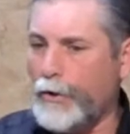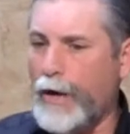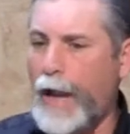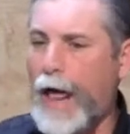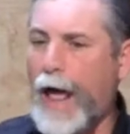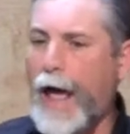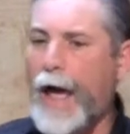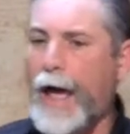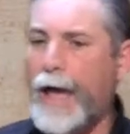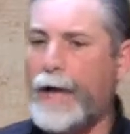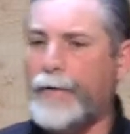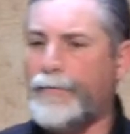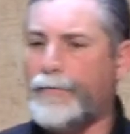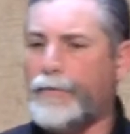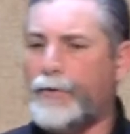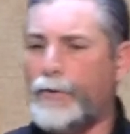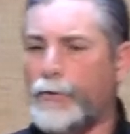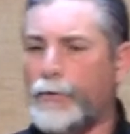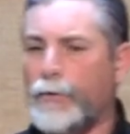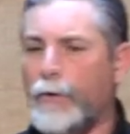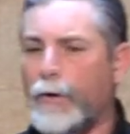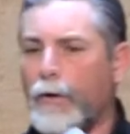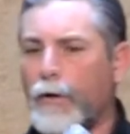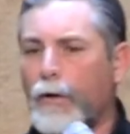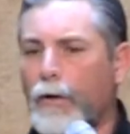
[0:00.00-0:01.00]
your life
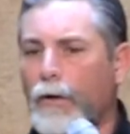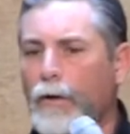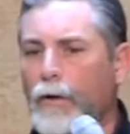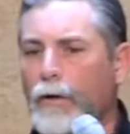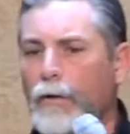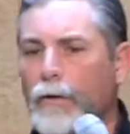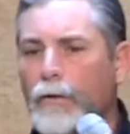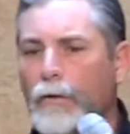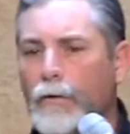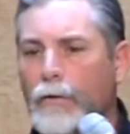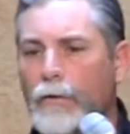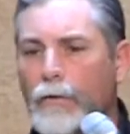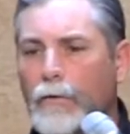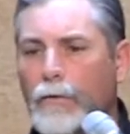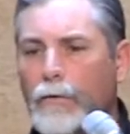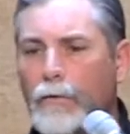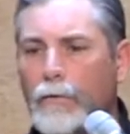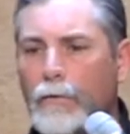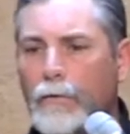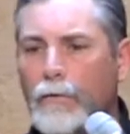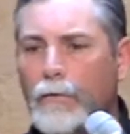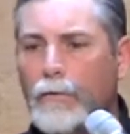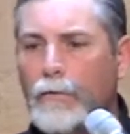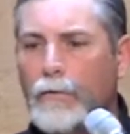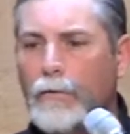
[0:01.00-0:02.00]
to
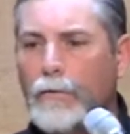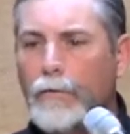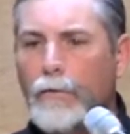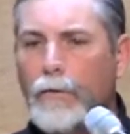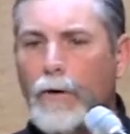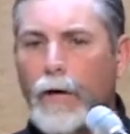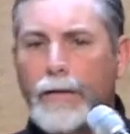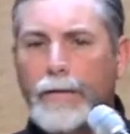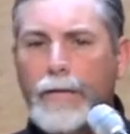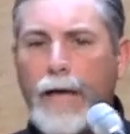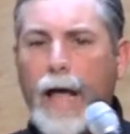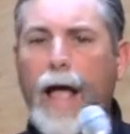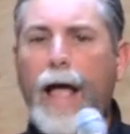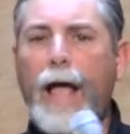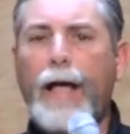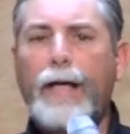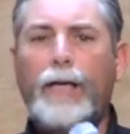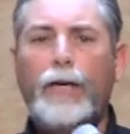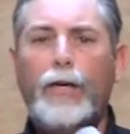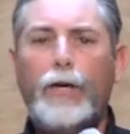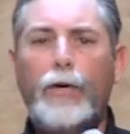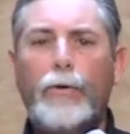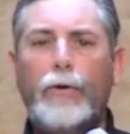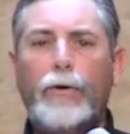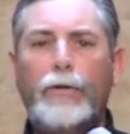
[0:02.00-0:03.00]

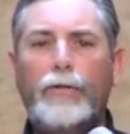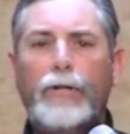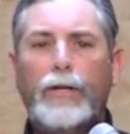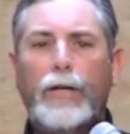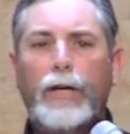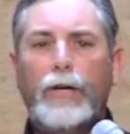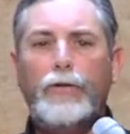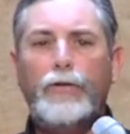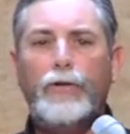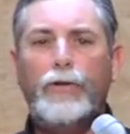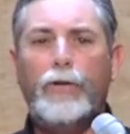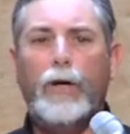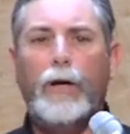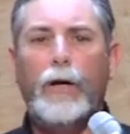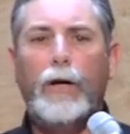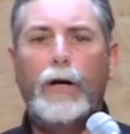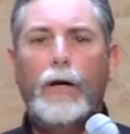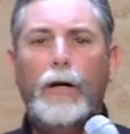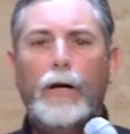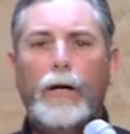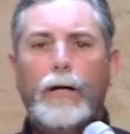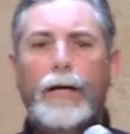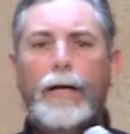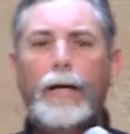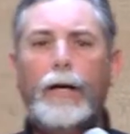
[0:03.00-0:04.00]
attack you or to get you to
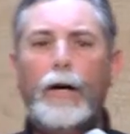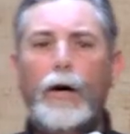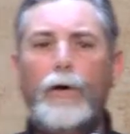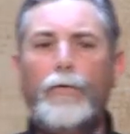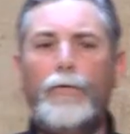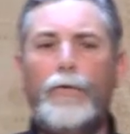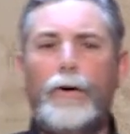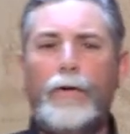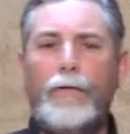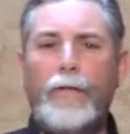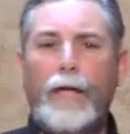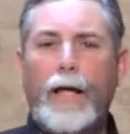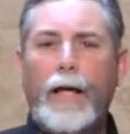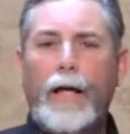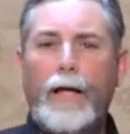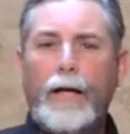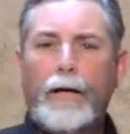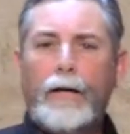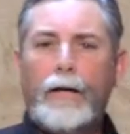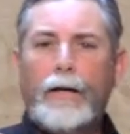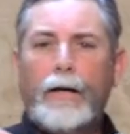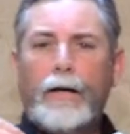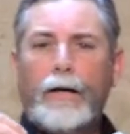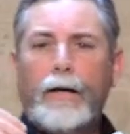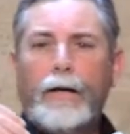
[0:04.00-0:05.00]
get over in the,